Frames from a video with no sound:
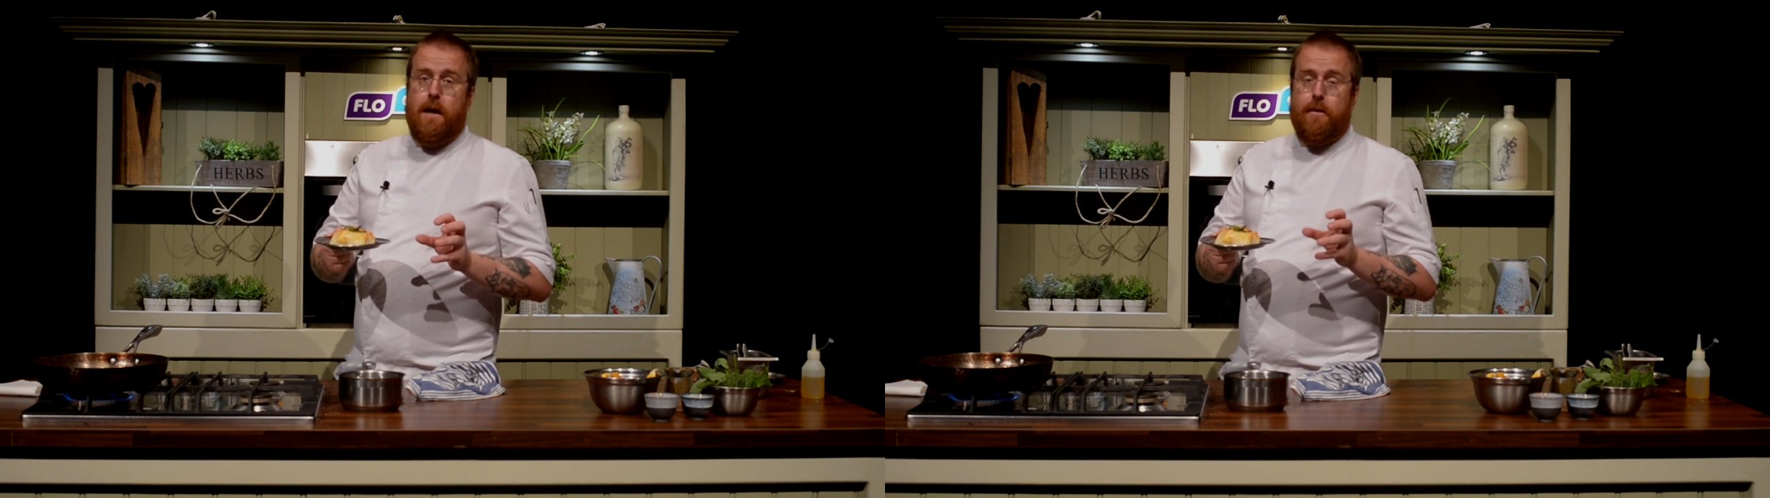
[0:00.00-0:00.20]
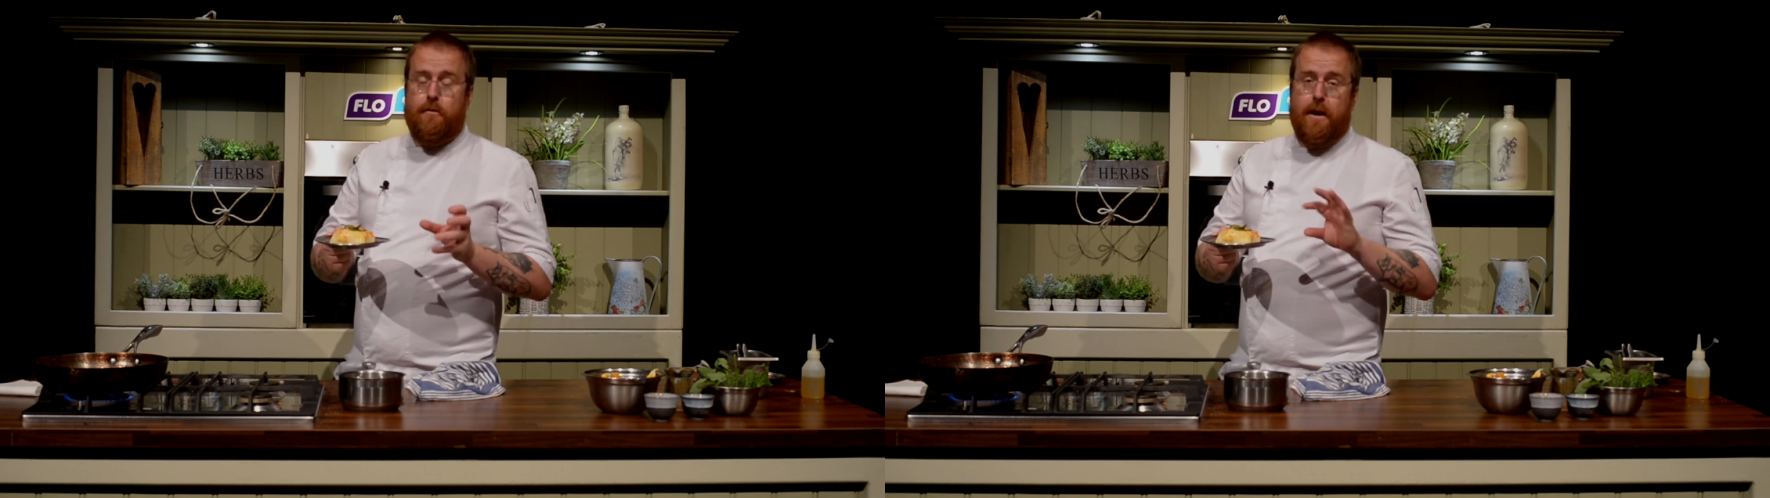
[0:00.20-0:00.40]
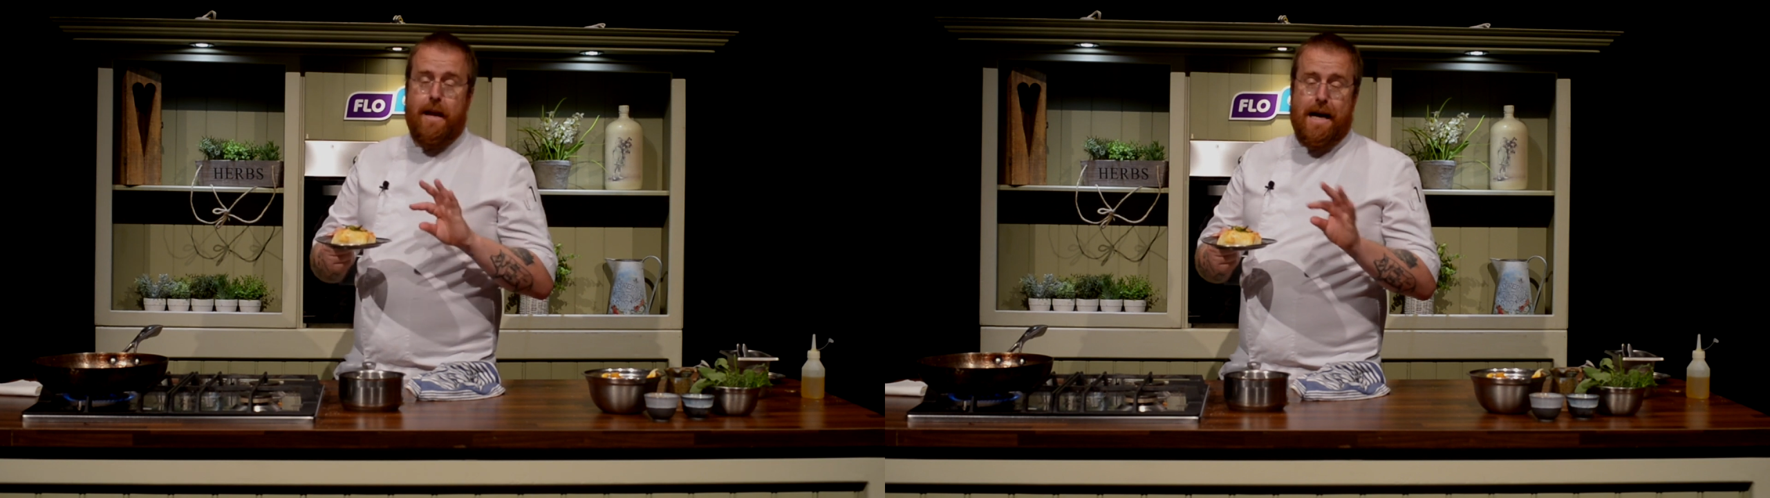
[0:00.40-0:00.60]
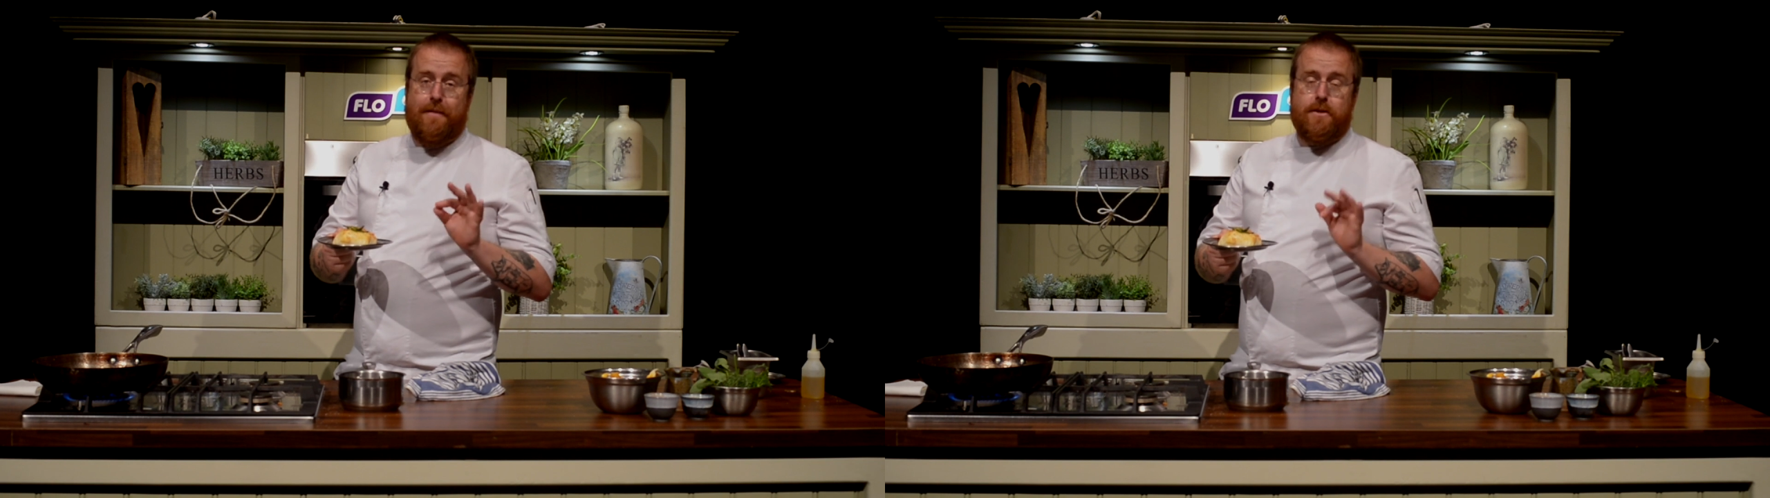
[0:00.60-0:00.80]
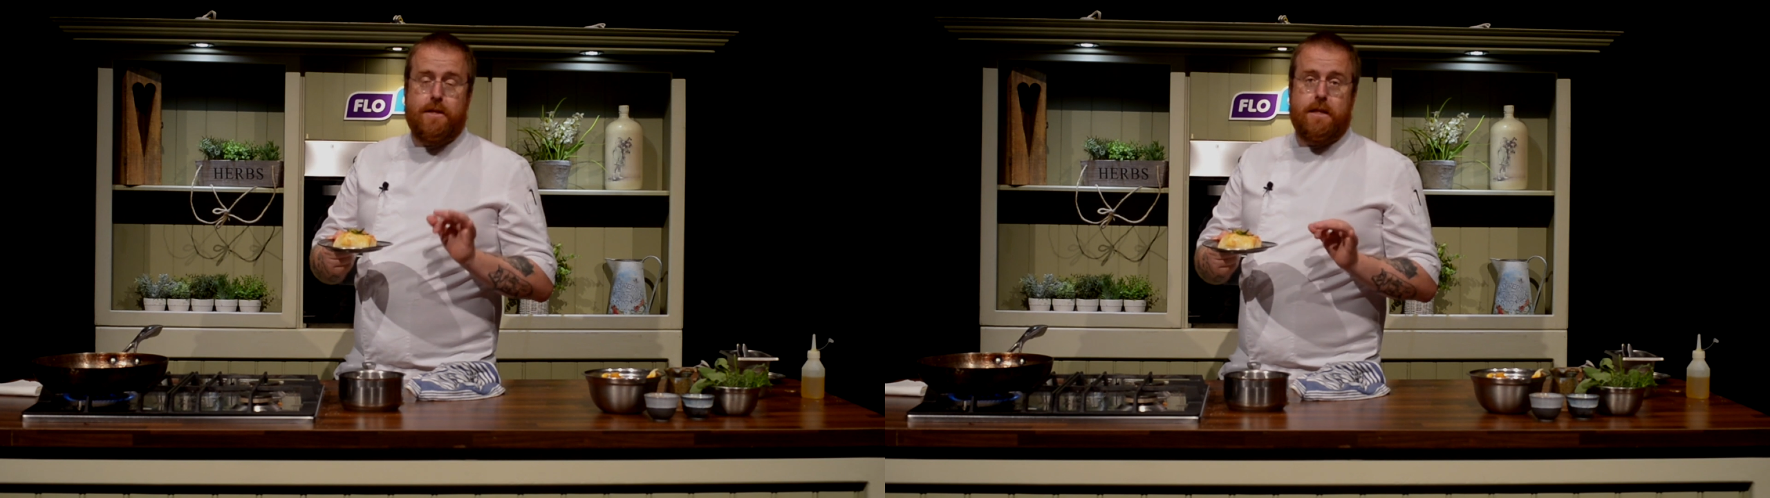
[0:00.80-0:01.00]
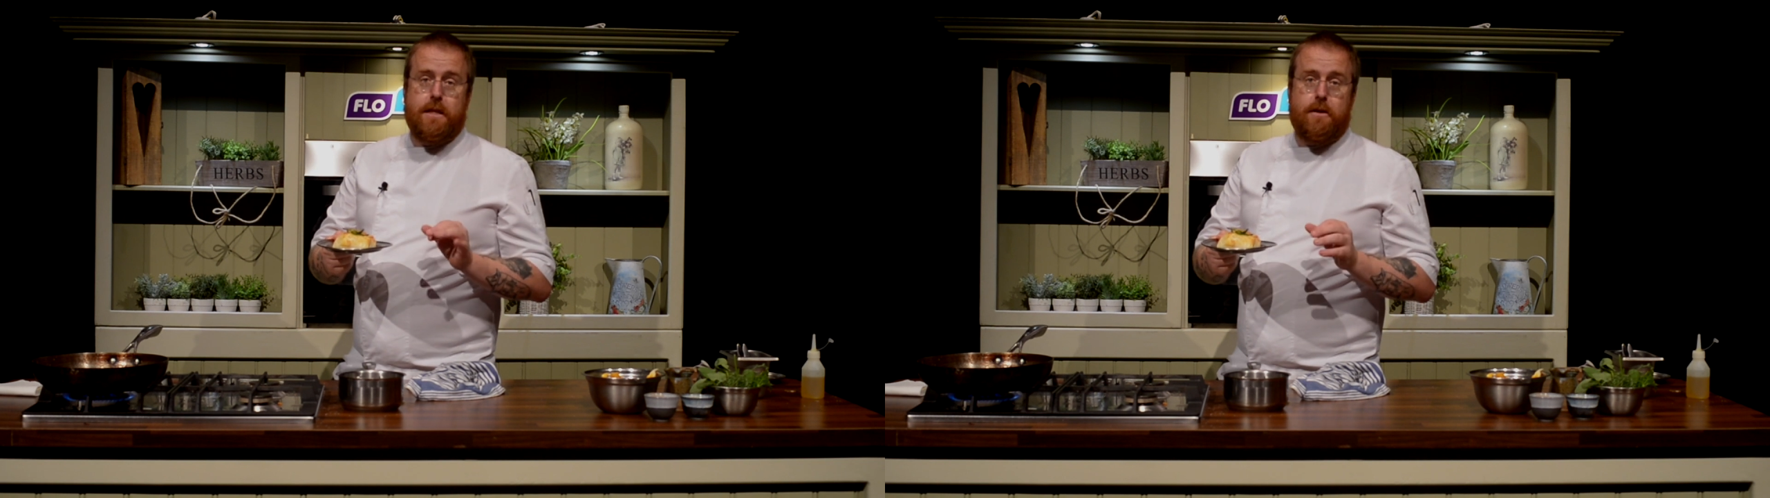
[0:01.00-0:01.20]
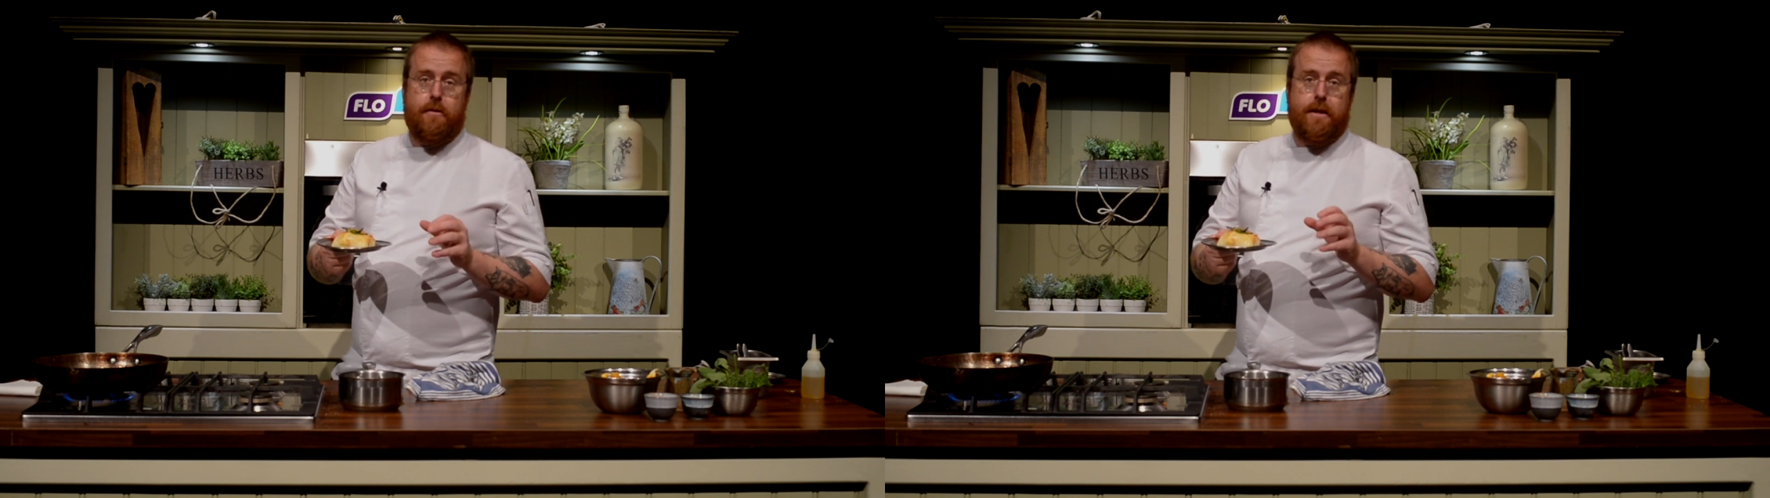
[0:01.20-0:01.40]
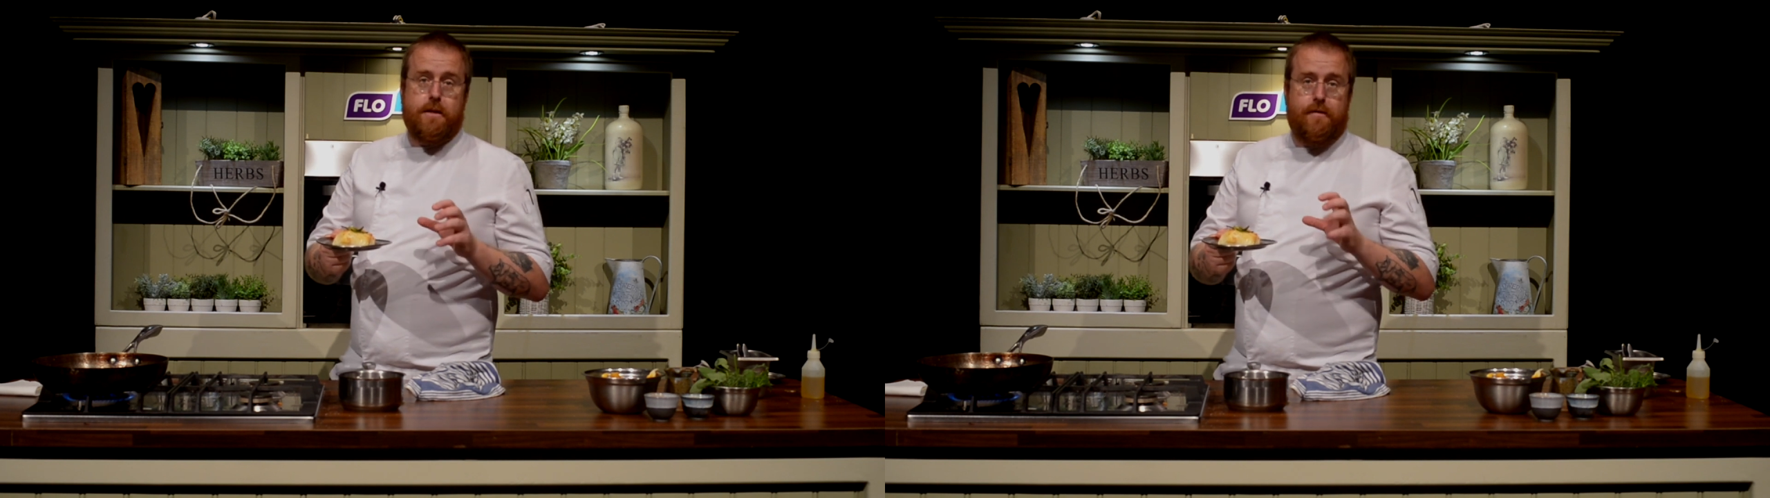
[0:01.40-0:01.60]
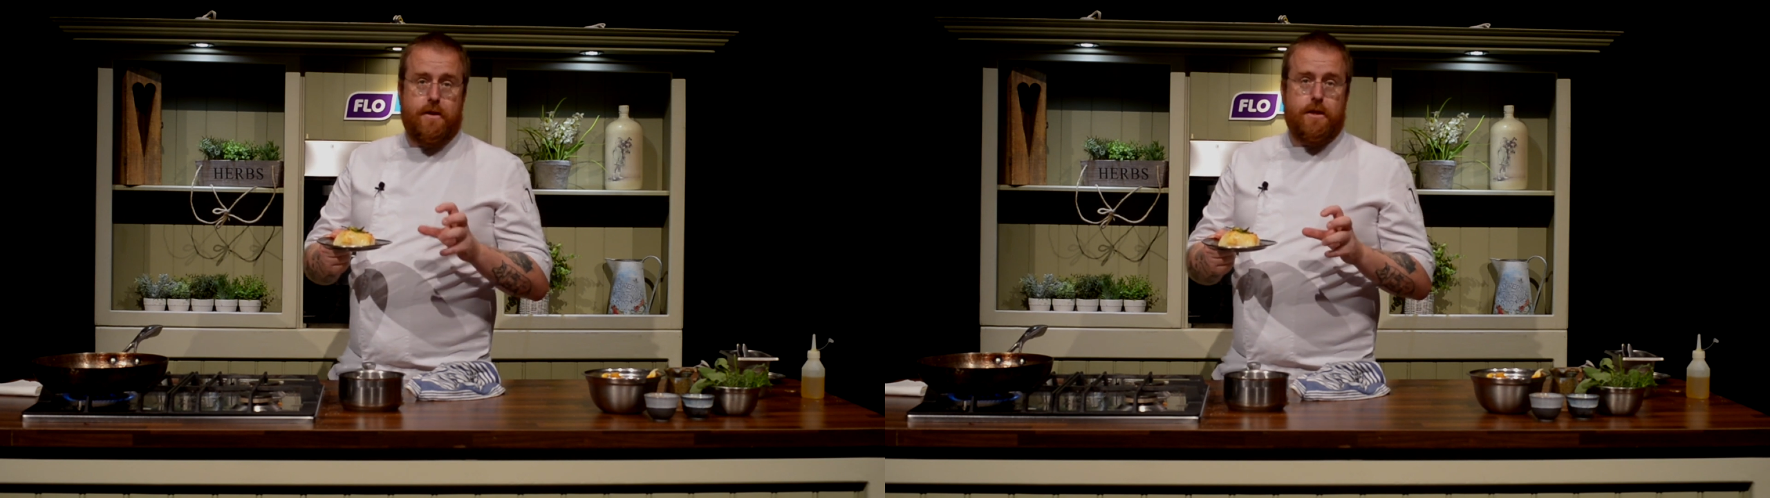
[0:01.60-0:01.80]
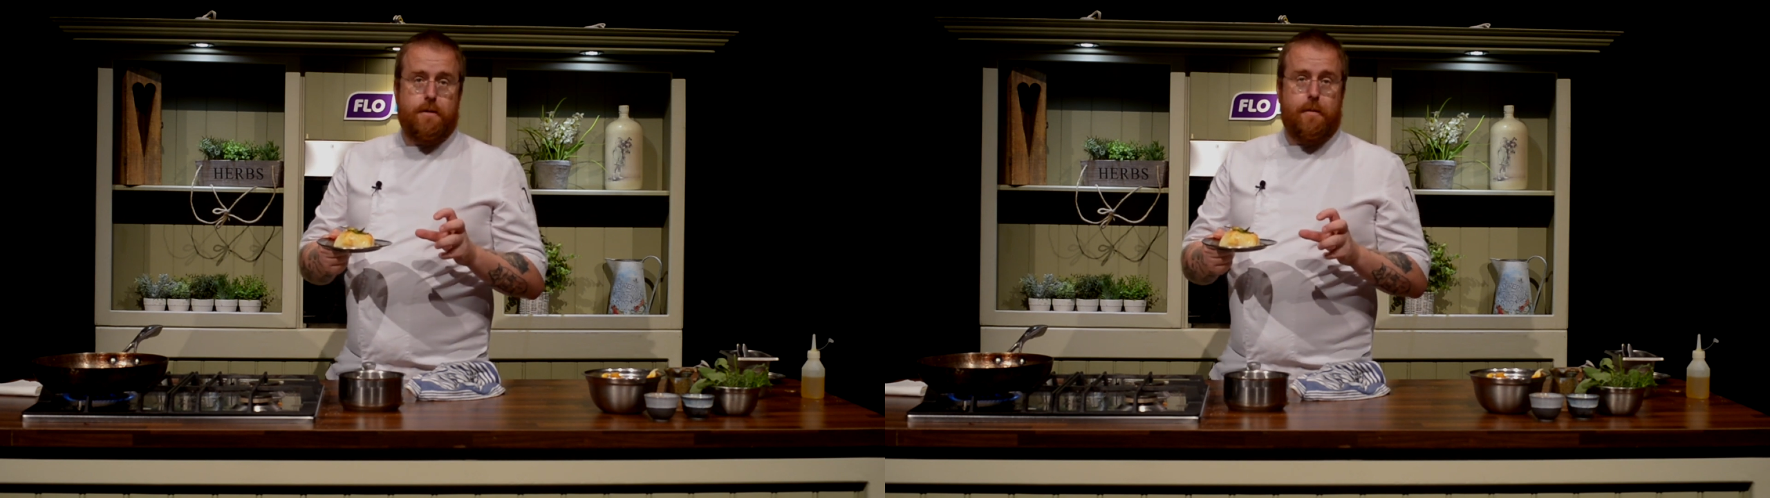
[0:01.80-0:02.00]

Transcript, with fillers: I mean, really after 60 degrees, the fish is